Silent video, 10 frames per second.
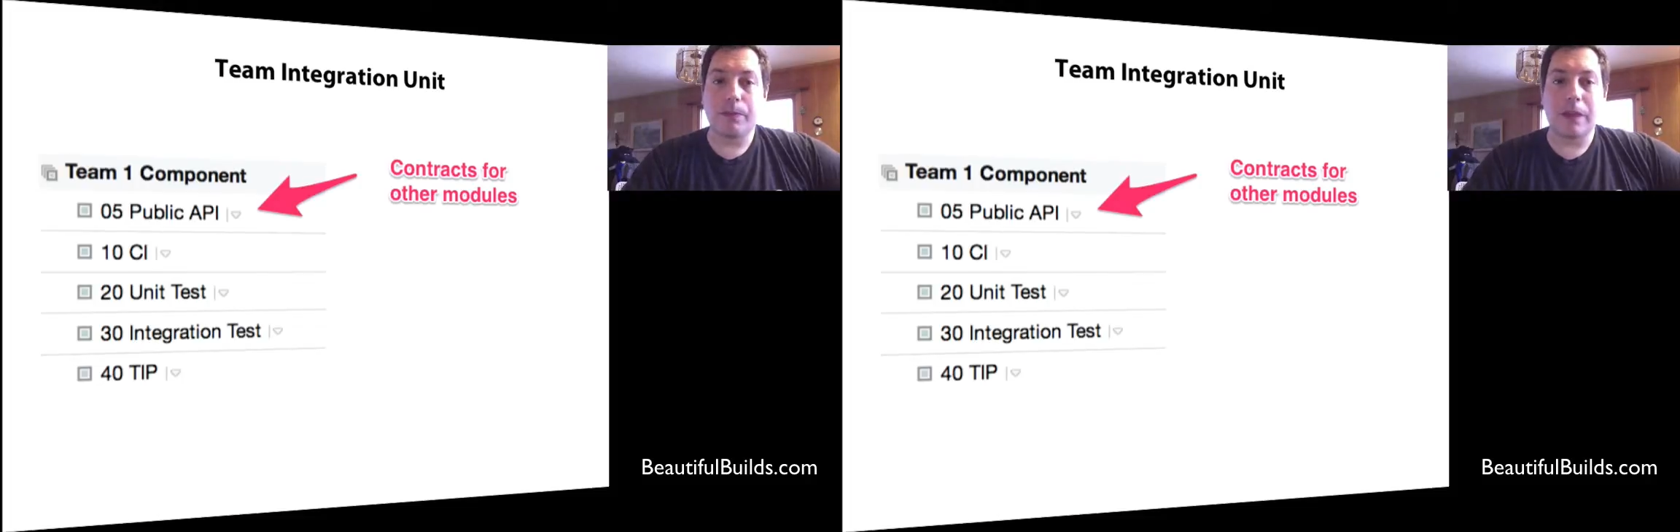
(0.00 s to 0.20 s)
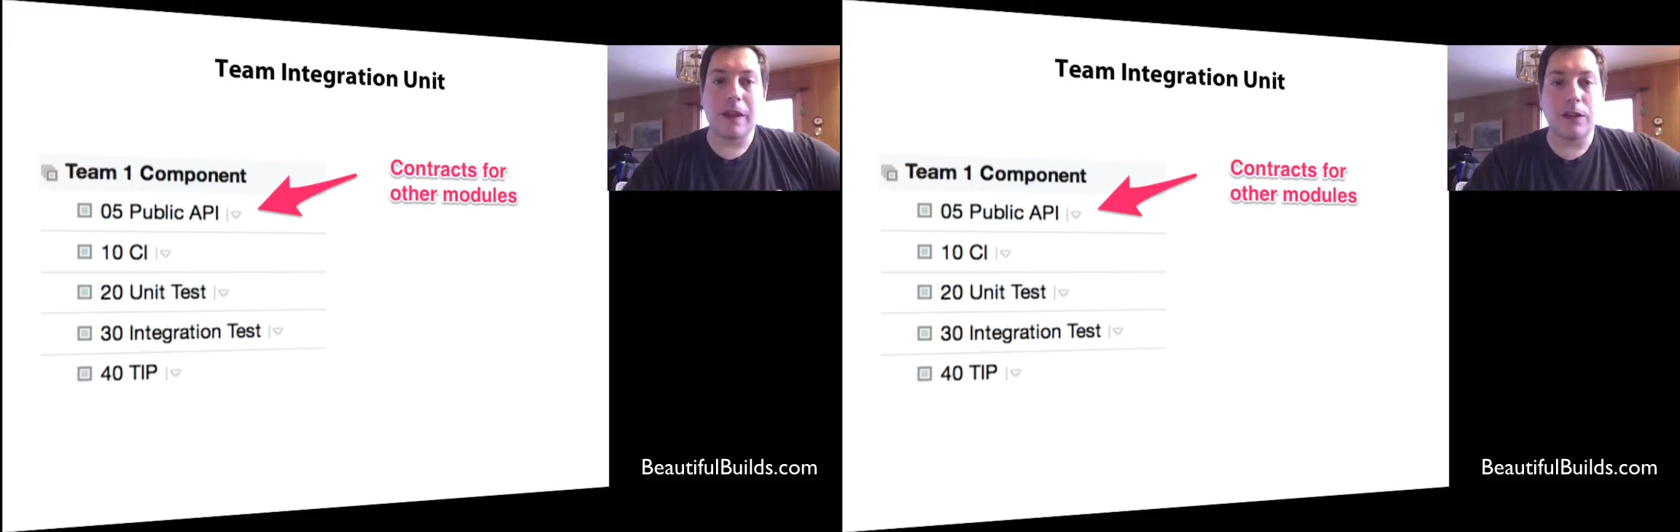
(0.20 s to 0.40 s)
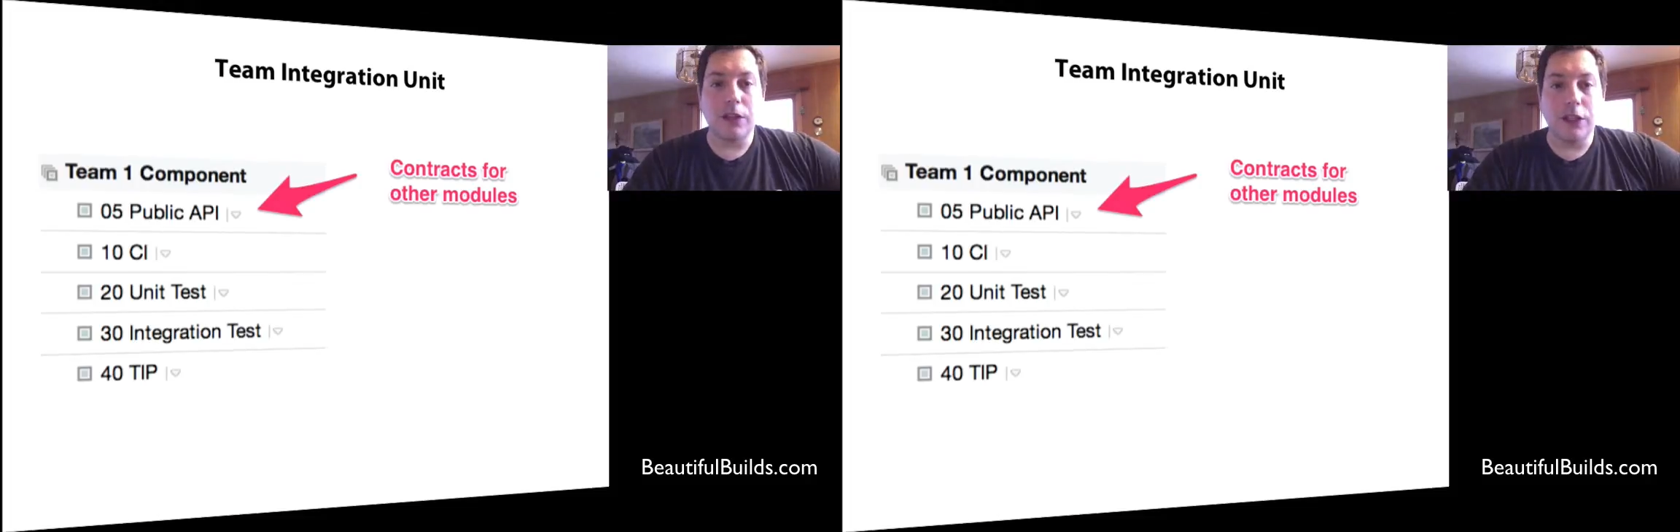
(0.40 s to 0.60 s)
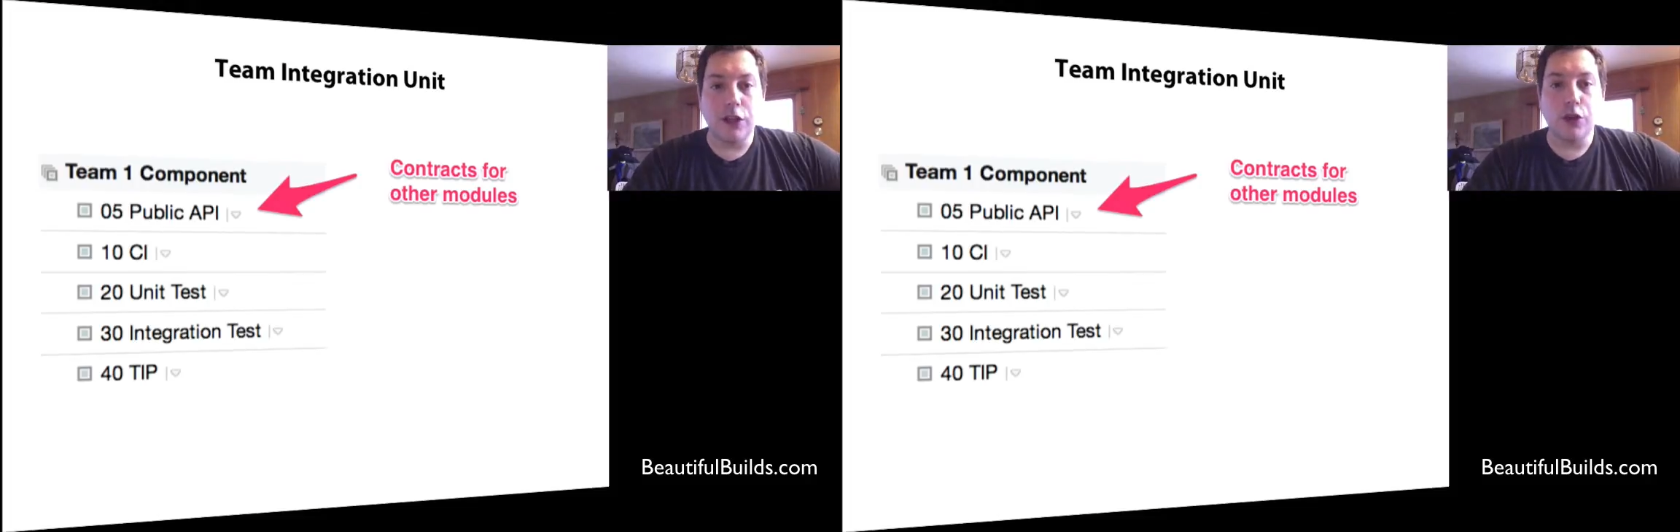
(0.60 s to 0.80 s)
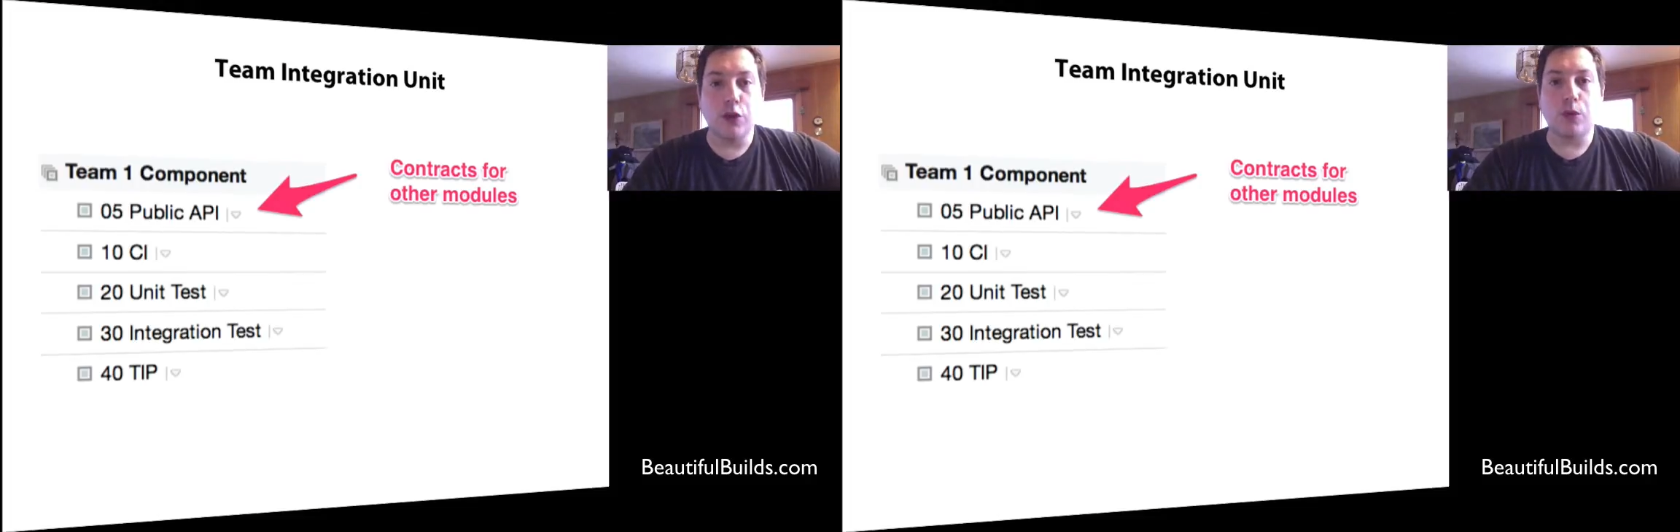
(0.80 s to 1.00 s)
a
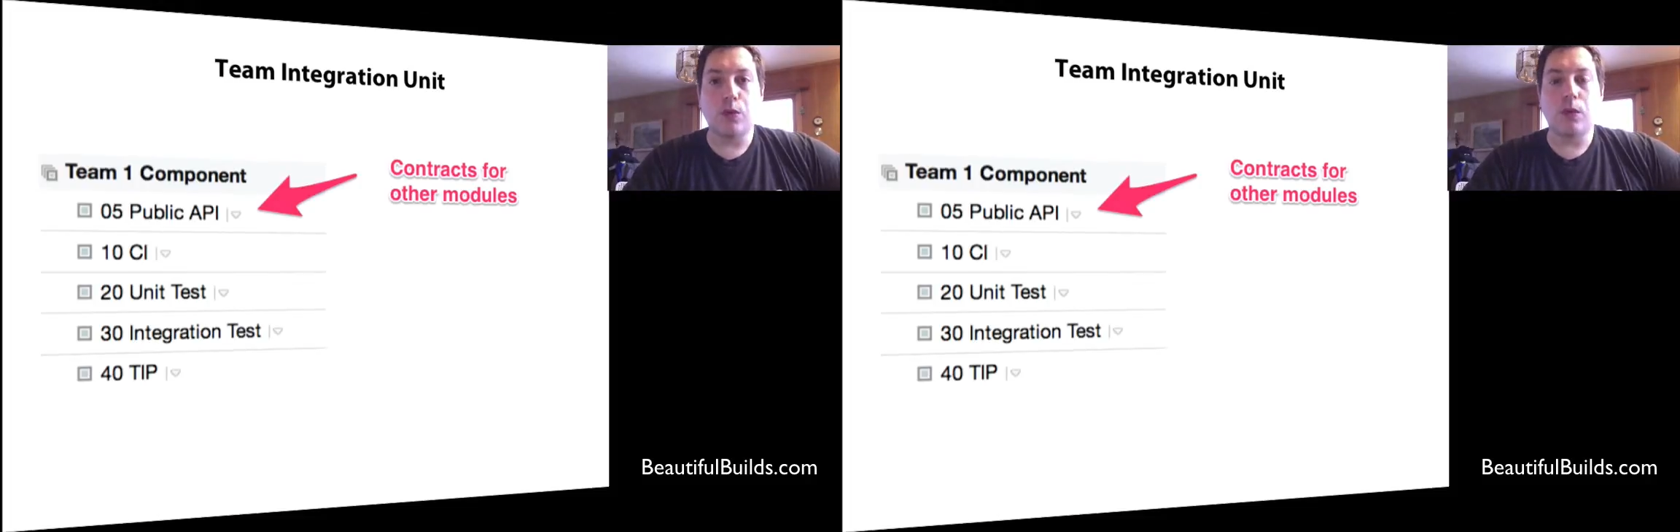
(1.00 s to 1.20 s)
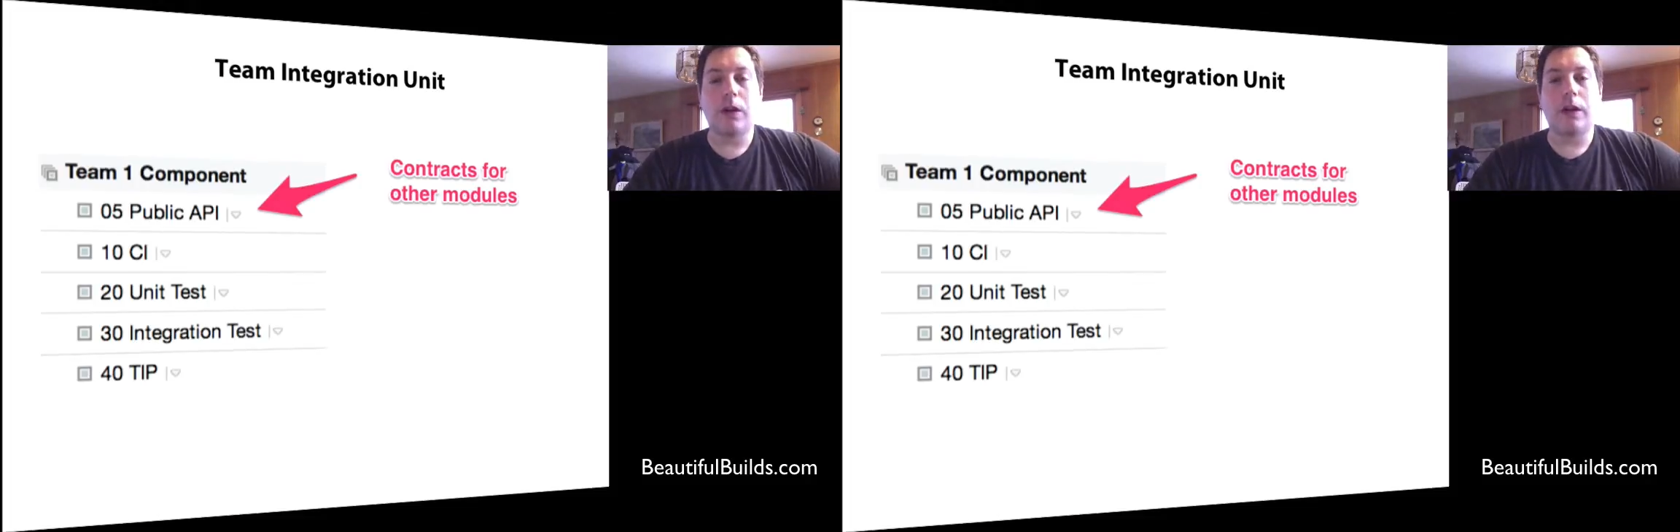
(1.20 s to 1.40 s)
new